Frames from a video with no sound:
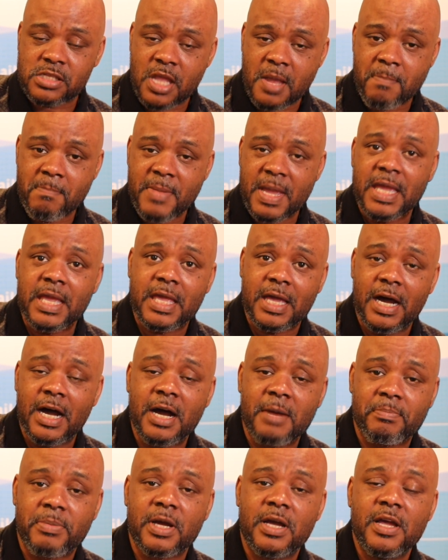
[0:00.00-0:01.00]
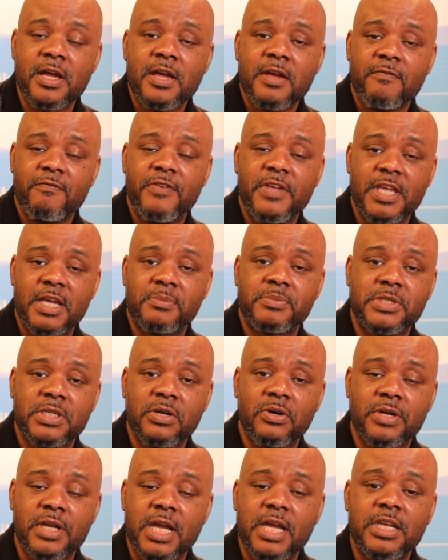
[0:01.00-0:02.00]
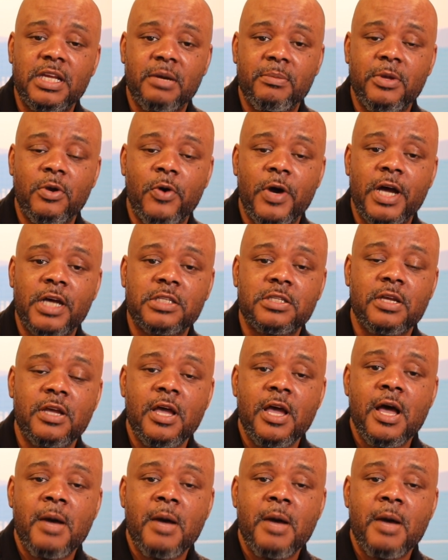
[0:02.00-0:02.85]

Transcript: that make up VMC on AWS,